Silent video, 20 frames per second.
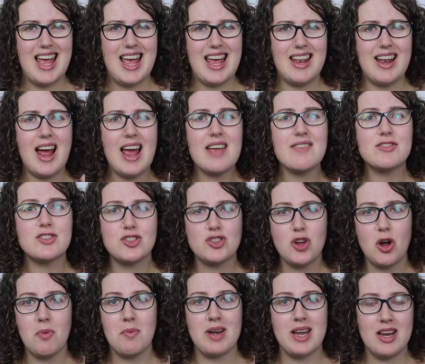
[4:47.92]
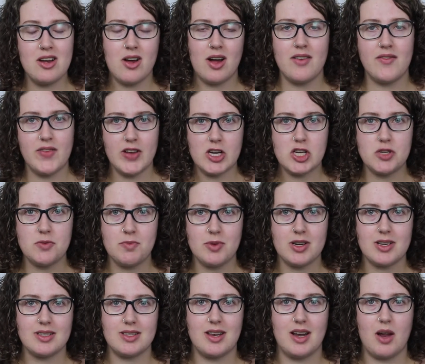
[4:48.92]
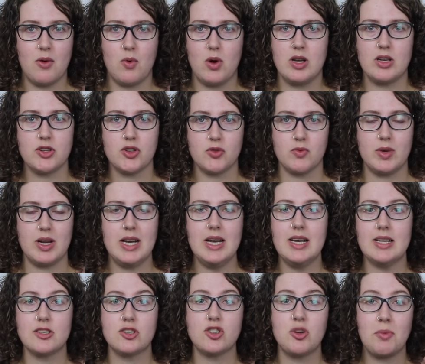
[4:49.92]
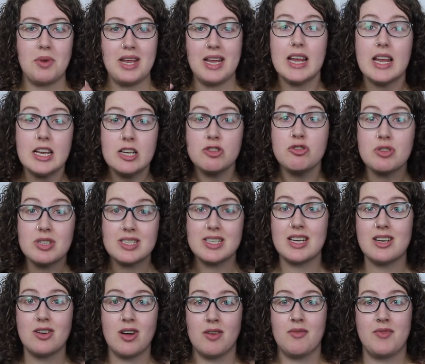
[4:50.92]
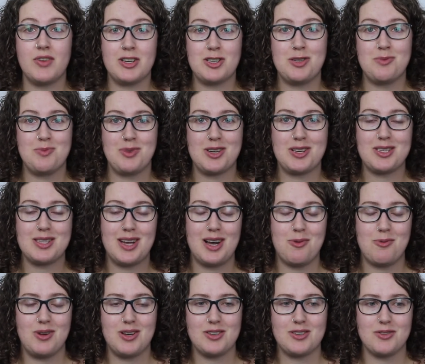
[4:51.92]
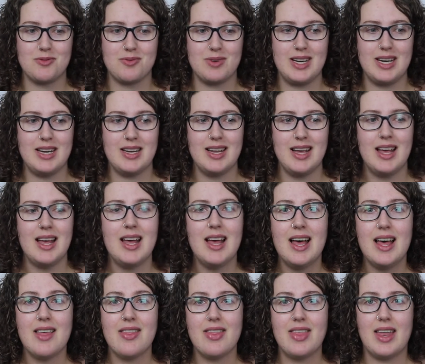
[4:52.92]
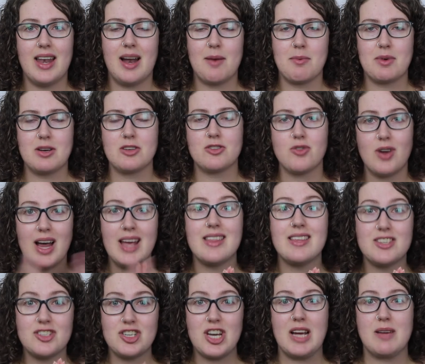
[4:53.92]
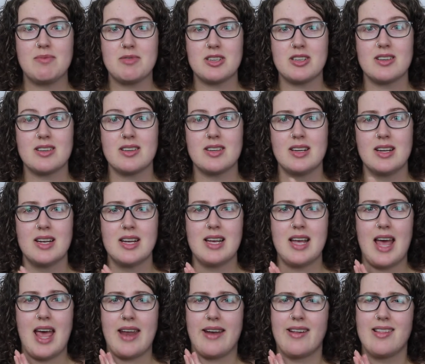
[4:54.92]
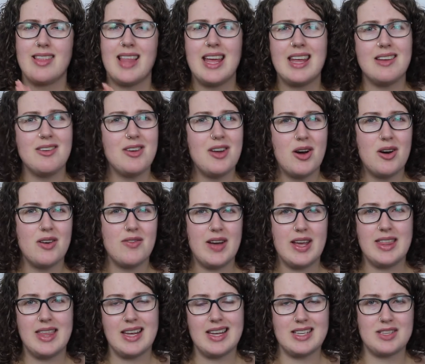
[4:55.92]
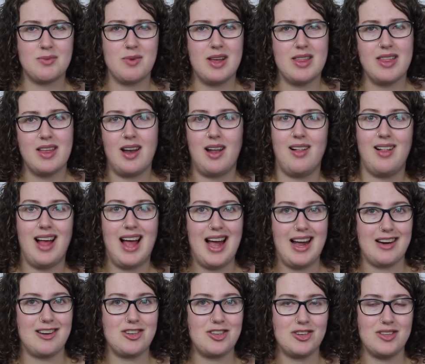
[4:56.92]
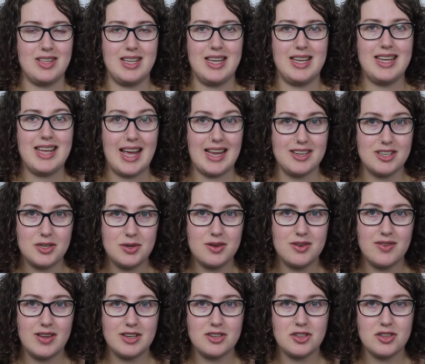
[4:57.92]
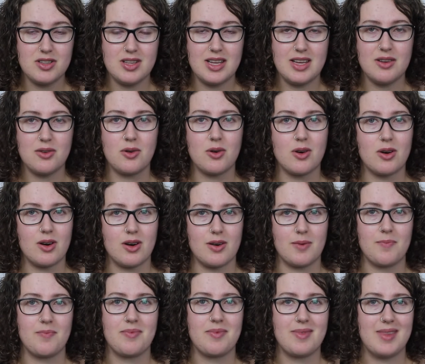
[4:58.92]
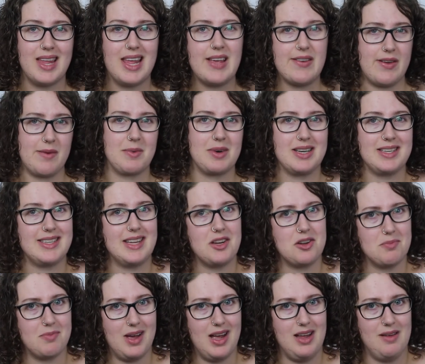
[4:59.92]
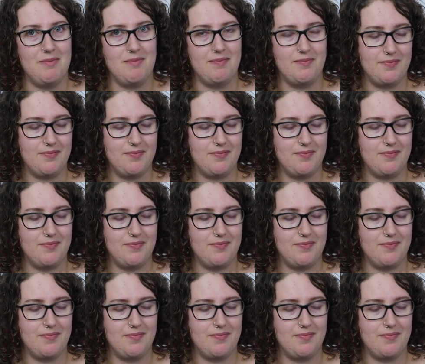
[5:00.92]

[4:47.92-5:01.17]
And I have so many nonfiction books that I want to read, and so many interesting nonfiction books that I want to read, that I'm going to try this chapter, and I'll let you know if I think it's one that I'll actually get to eventually, or if I'm gonna say goodbye.